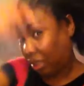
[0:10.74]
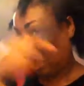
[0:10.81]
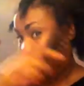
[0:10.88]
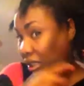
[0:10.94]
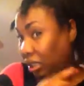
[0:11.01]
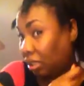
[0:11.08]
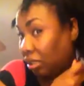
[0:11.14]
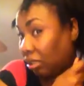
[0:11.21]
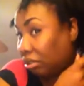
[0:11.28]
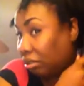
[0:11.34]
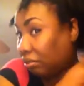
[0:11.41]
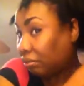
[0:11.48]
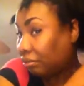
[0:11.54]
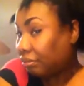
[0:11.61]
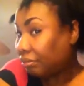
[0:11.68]
and
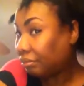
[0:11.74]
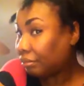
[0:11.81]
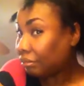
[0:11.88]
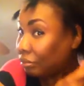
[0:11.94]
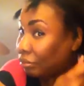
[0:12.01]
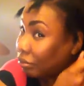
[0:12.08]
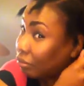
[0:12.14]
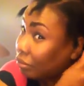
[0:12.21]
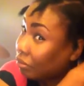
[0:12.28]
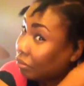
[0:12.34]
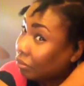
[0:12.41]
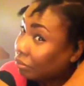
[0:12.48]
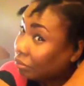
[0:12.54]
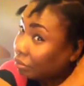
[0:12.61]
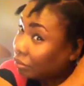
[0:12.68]
um,
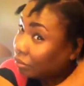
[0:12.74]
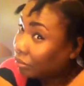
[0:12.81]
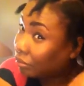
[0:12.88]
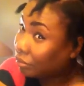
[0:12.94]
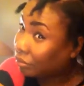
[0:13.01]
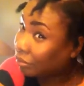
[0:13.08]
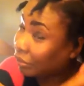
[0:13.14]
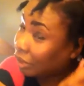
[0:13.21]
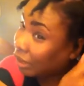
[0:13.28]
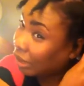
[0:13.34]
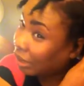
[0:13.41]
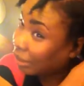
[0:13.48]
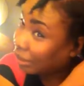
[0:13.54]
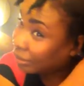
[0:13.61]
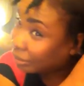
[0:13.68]
it
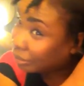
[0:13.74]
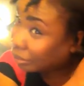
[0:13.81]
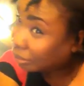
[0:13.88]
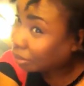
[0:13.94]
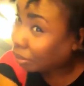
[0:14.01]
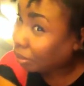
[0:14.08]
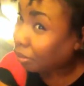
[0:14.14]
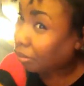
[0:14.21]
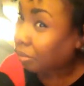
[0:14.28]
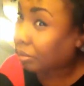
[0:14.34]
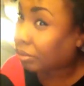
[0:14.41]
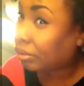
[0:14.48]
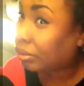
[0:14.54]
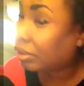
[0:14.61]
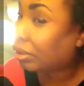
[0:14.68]
has
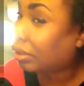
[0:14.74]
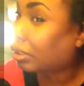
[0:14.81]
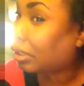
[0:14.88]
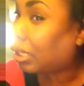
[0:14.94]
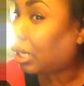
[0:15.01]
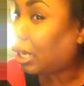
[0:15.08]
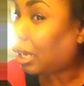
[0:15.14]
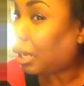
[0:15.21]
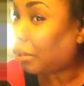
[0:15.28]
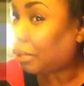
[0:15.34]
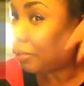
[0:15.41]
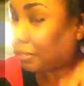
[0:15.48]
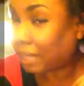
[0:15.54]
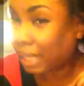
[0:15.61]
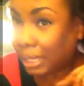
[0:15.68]
grown. I'm not
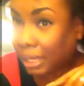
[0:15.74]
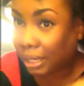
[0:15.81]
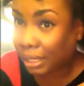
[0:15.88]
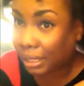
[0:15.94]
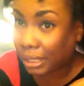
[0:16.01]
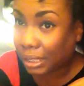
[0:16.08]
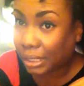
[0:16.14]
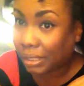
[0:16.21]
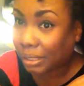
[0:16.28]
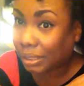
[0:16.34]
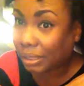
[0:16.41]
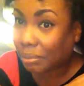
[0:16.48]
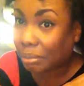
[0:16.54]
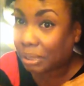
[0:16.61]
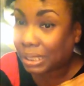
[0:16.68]
flat ironing it
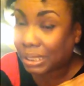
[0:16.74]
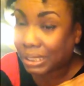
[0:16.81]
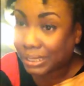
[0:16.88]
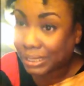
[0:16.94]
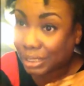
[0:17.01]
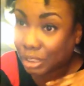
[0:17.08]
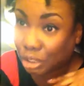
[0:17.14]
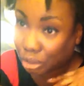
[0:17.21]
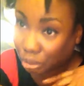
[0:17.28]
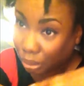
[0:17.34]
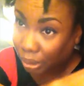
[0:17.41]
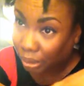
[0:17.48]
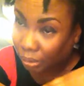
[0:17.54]
completely straight